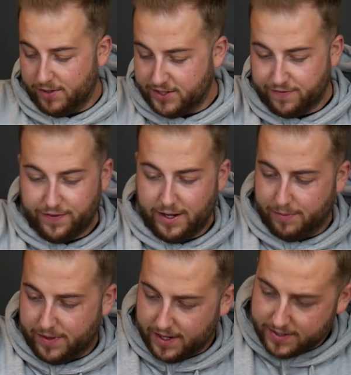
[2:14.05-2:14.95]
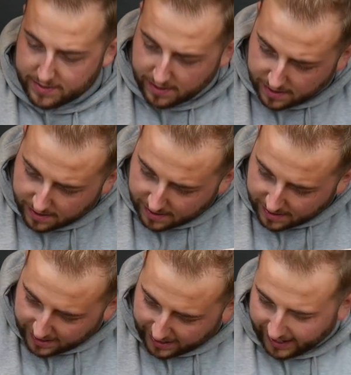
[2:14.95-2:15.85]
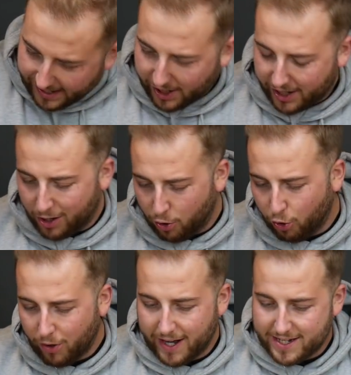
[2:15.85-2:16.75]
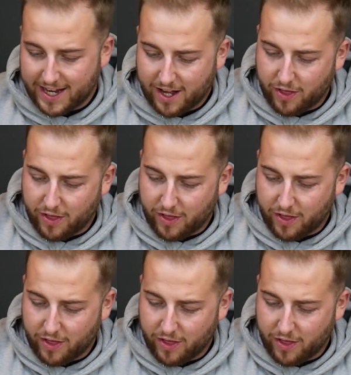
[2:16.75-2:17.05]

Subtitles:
Let's flip this, and I can already tell